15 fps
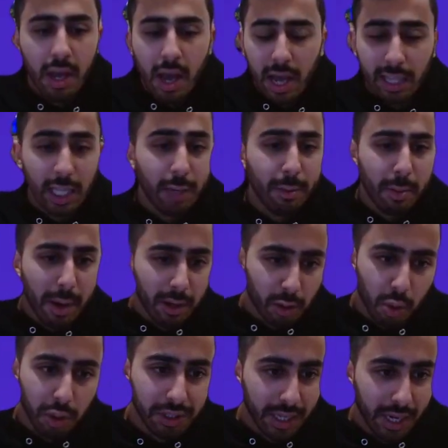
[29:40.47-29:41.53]
a little bit about
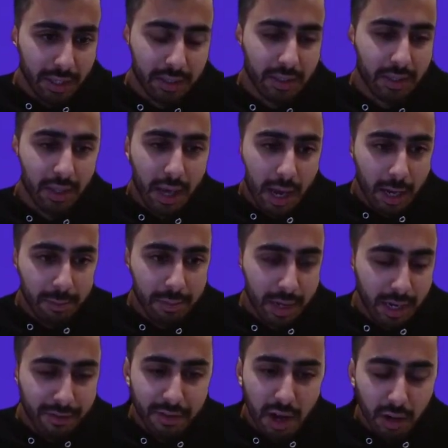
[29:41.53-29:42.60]
Cortex, and
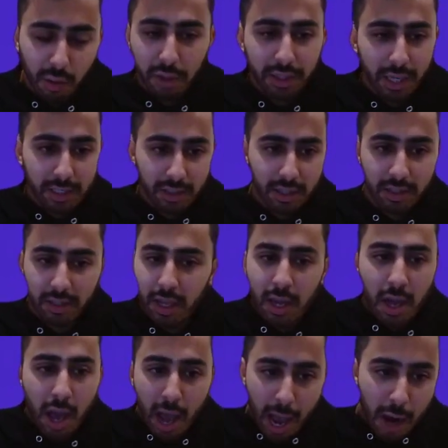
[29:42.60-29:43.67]
if not Cortex, just
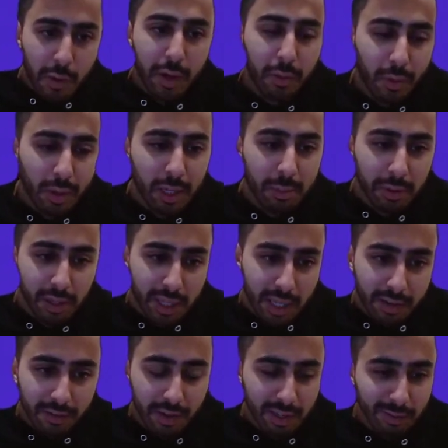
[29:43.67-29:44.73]
how we really
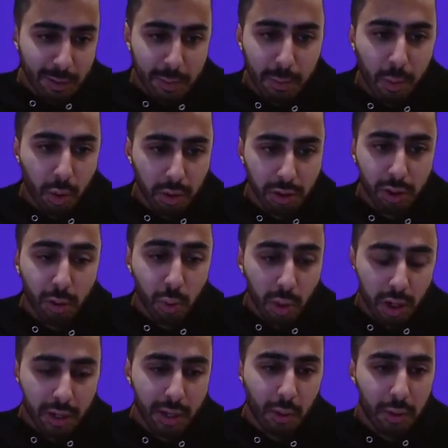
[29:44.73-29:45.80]
believe a developer portal should
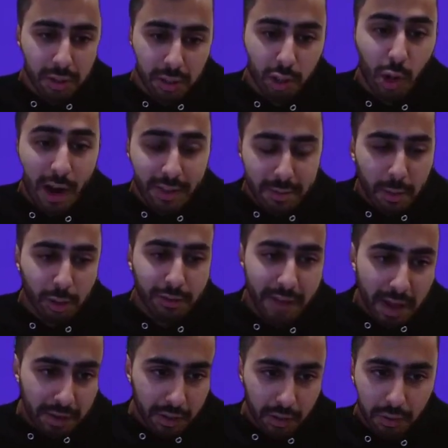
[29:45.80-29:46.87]
work in order to drive the most
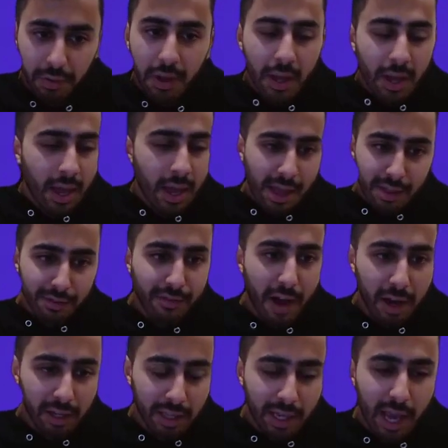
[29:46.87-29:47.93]
value, and then
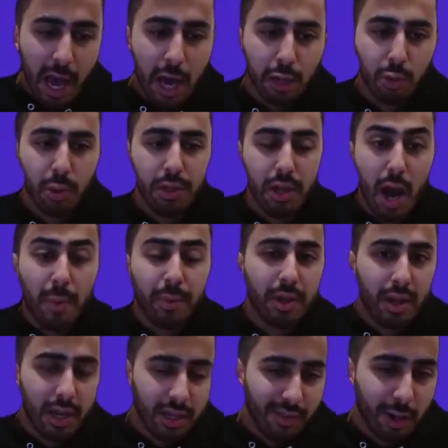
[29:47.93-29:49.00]
finally how to adopt
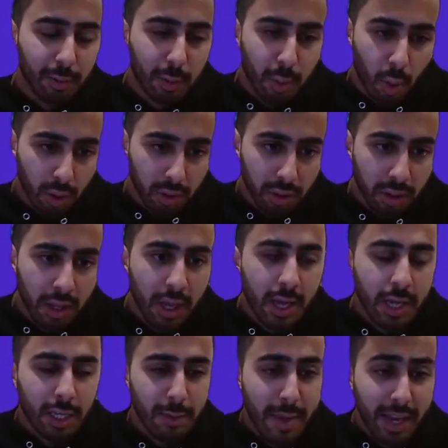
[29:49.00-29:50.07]
a developer portal
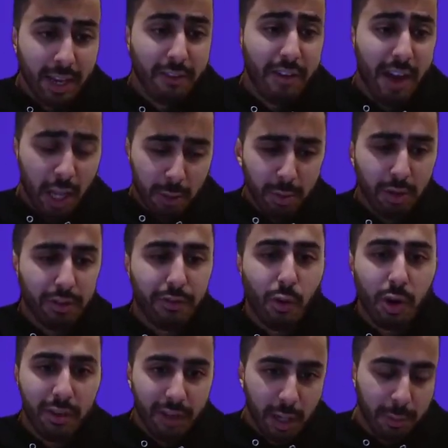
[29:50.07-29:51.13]
to make it valuable
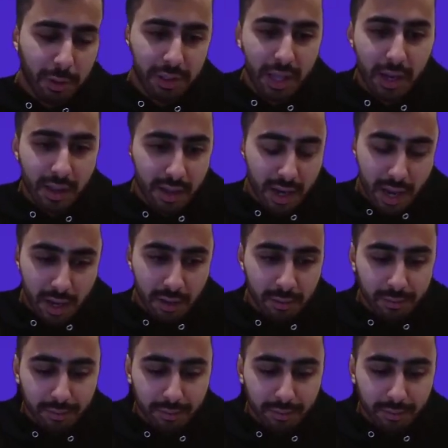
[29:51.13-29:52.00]
for developers at the end of the day.